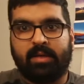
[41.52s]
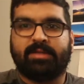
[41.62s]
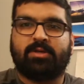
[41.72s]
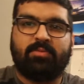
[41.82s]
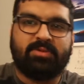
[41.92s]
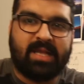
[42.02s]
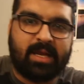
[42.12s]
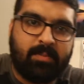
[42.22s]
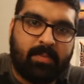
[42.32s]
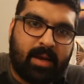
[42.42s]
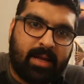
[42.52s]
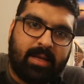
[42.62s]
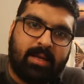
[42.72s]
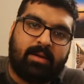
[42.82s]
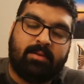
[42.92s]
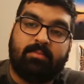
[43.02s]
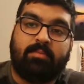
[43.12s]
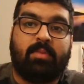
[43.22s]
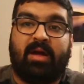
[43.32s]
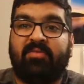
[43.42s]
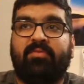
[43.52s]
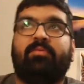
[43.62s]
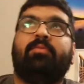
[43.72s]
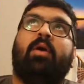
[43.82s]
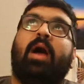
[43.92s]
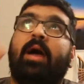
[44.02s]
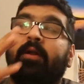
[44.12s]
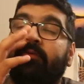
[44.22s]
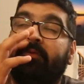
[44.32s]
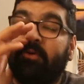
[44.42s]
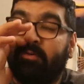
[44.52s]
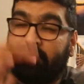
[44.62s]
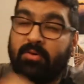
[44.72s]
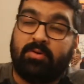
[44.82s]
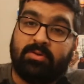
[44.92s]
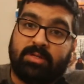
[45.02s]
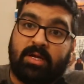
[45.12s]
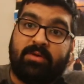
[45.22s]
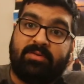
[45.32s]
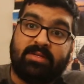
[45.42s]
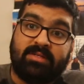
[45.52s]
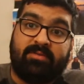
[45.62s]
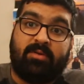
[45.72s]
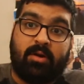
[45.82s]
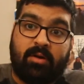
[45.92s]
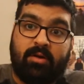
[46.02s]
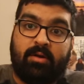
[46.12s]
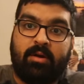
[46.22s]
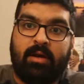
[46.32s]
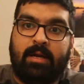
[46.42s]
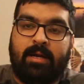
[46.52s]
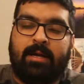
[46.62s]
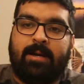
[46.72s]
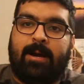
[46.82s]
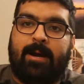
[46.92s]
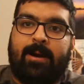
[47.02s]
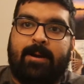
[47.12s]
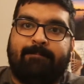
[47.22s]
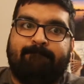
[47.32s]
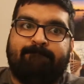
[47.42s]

almost like a pie. I've had a few of those ever since I've gotten here. Ever